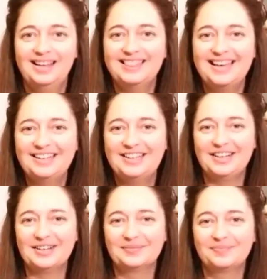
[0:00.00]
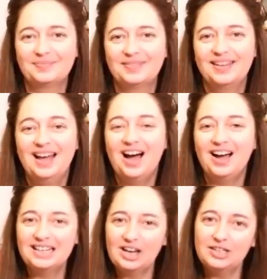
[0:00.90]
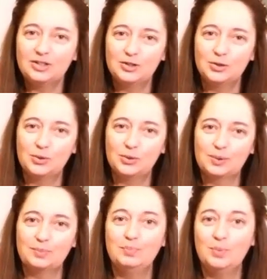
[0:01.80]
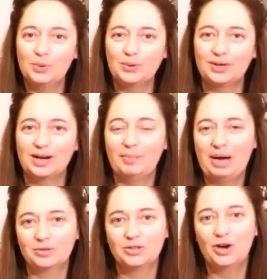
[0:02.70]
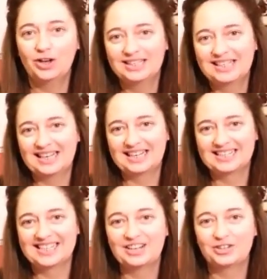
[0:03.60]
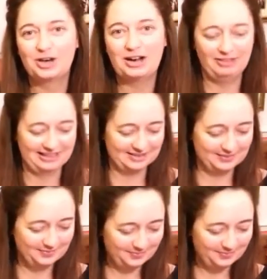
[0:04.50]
Thank you. I'd like to talk more about holidays and travelling.